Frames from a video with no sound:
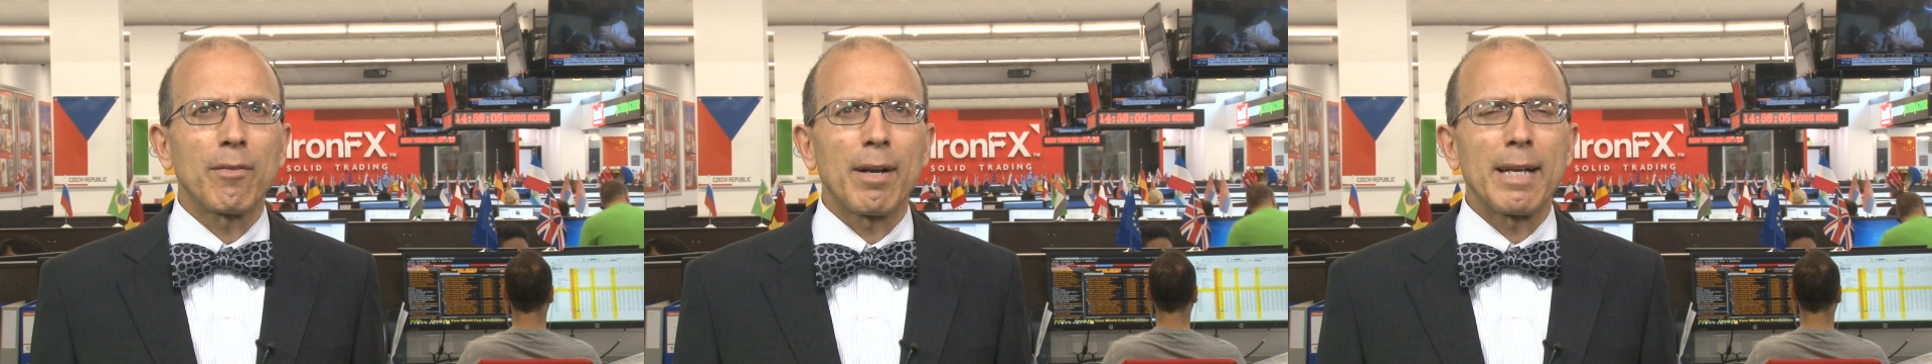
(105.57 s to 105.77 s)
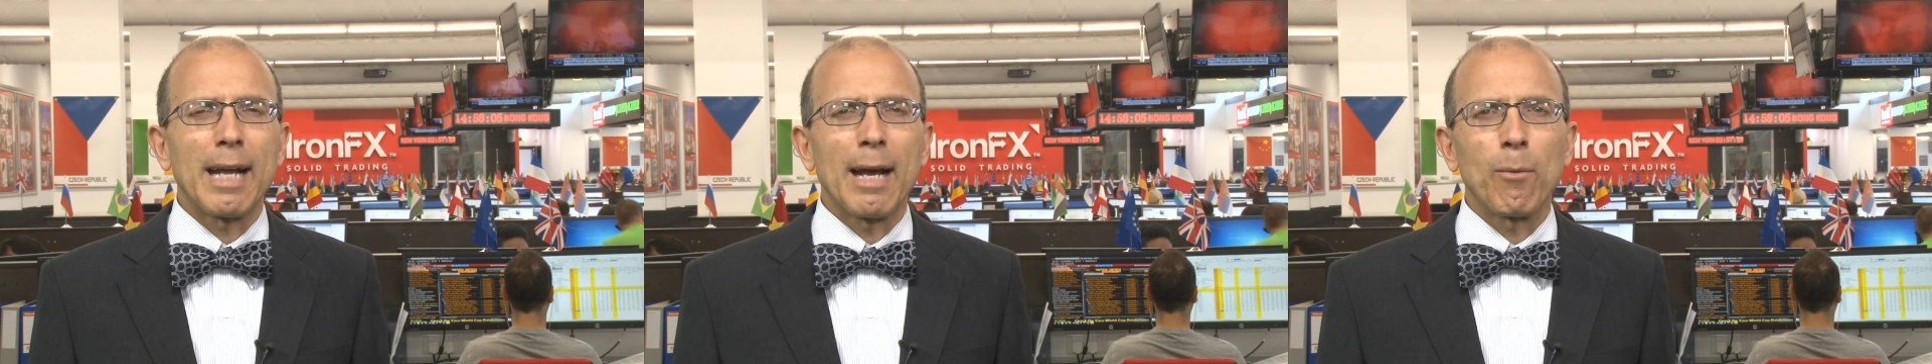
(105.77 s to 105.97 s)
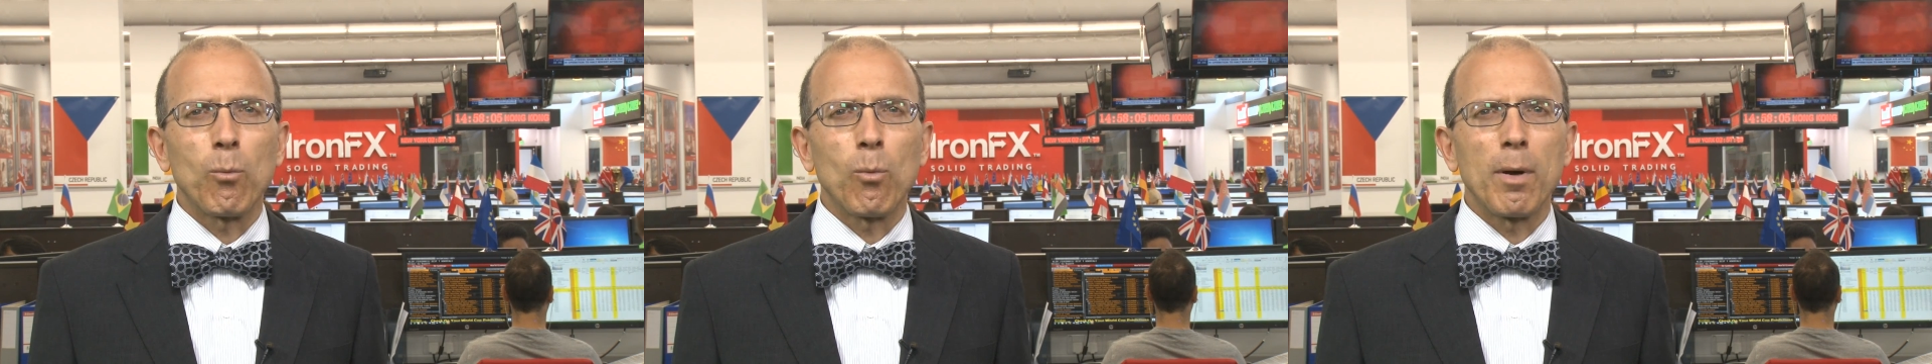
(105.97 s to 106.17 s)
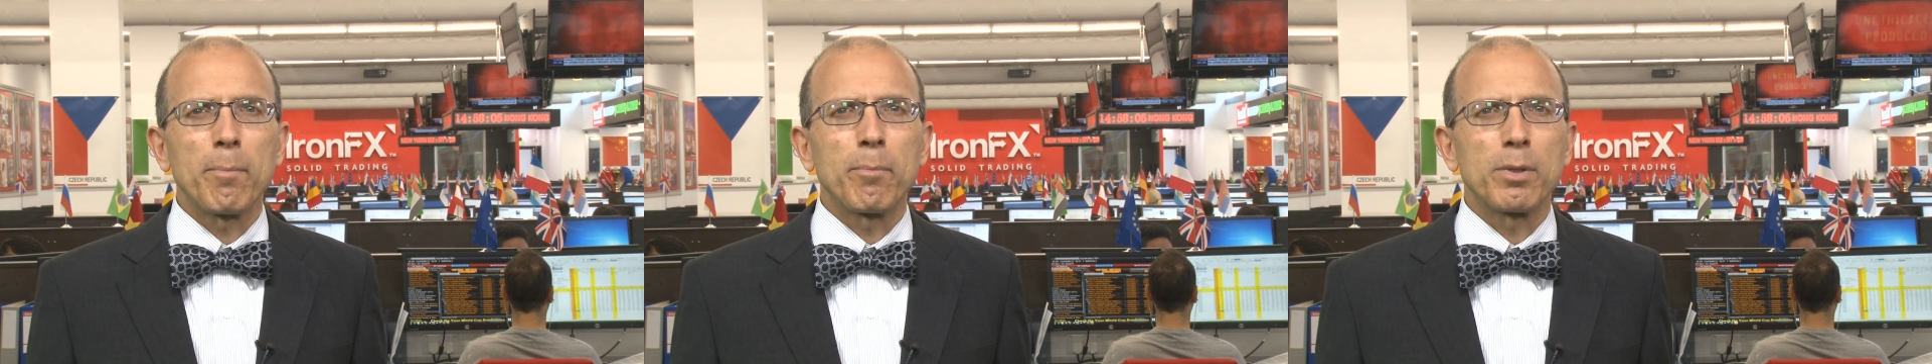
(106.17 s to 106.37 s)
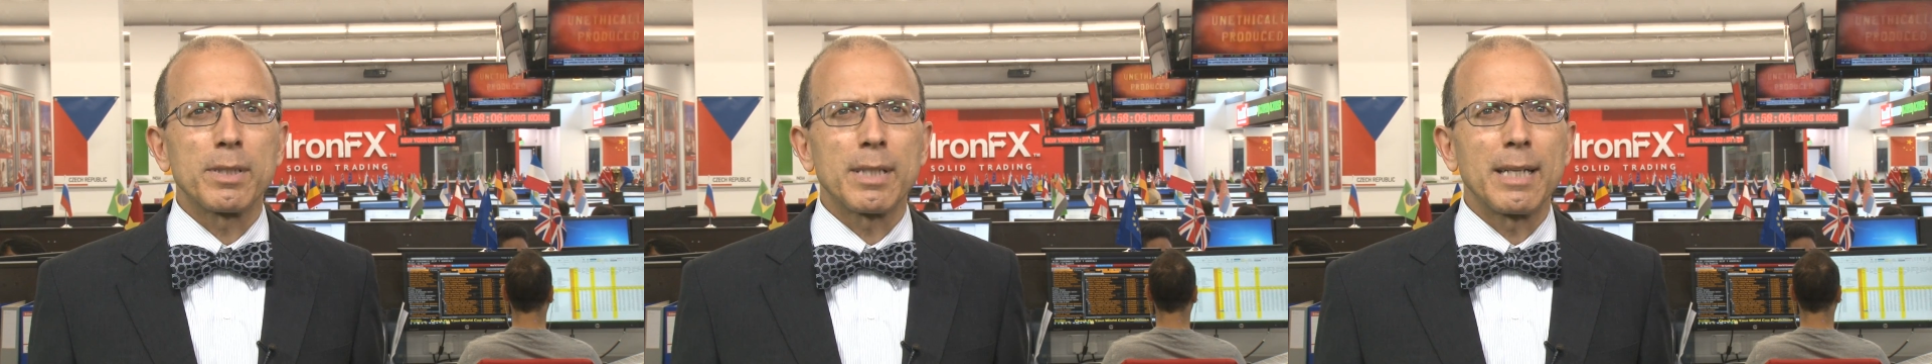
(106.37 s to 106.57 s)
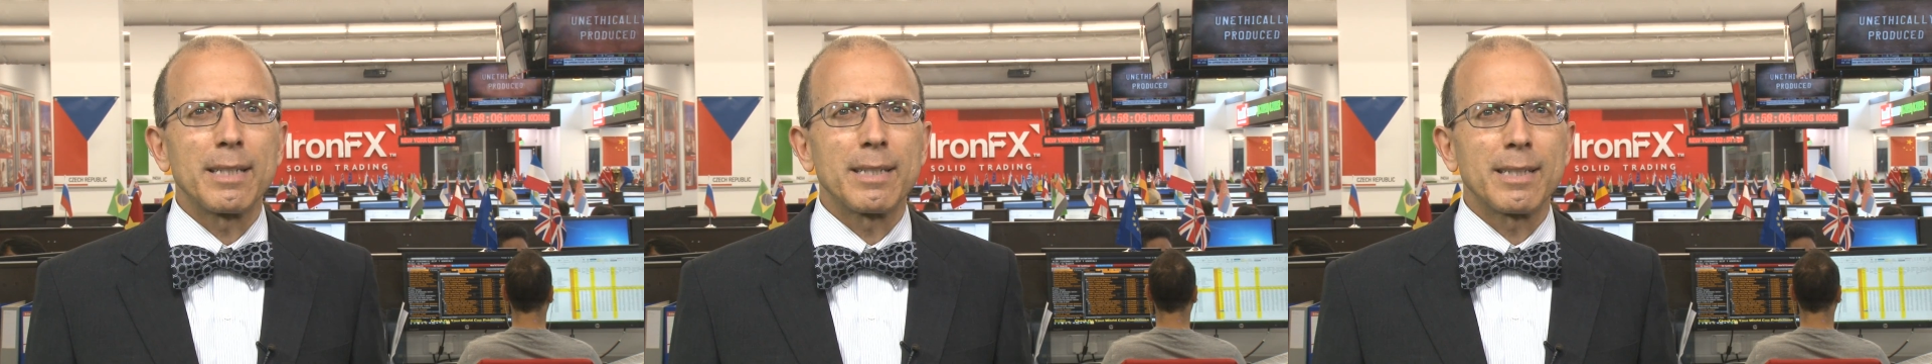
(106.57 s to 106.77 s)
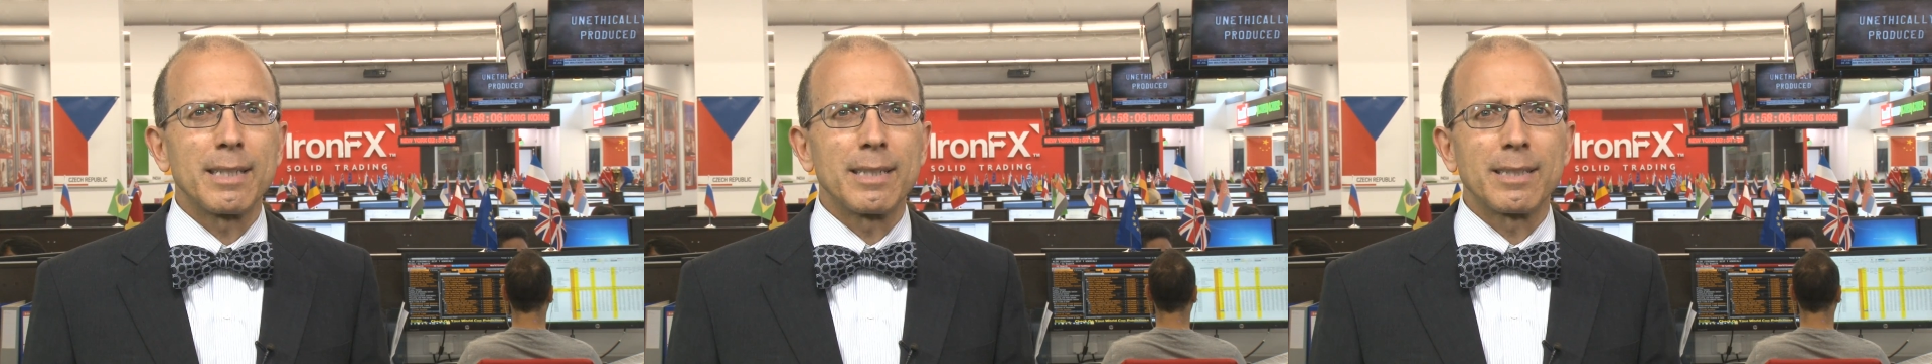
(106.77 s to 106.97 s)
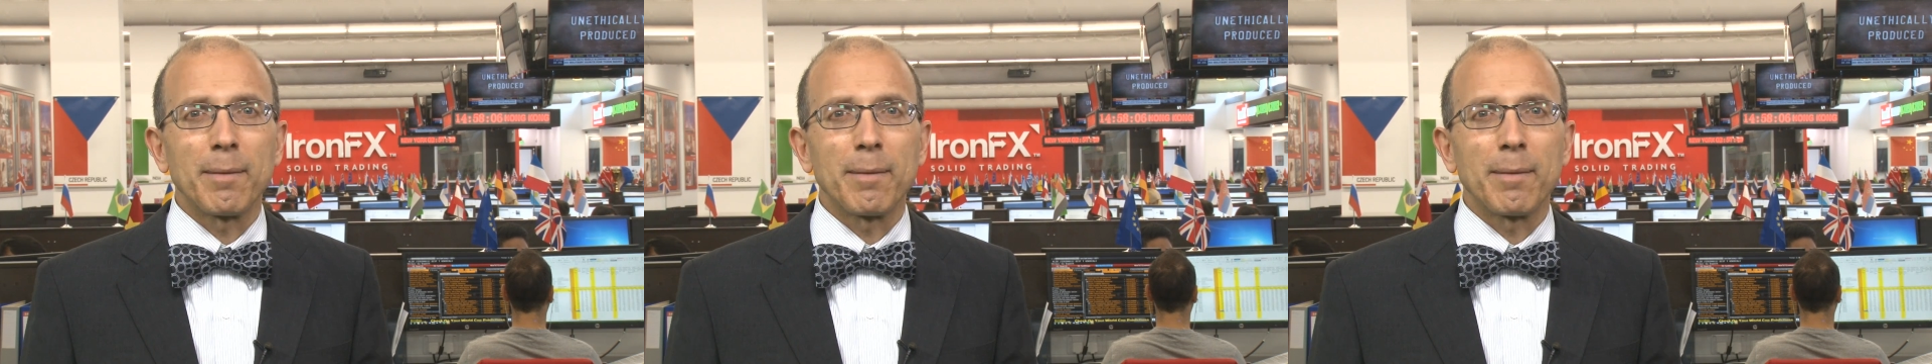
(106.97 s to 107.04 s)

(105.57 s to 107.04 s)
rate at 1% since